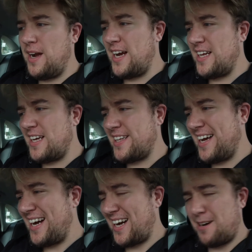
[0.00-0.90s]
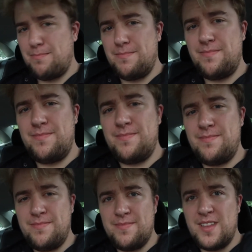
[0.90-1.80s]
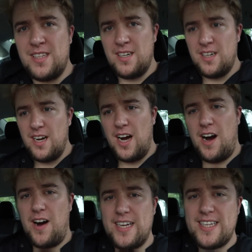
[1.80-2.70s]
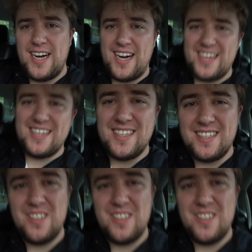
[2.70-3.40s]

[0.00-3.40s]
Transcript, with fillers: man, it stopped. Alright guys,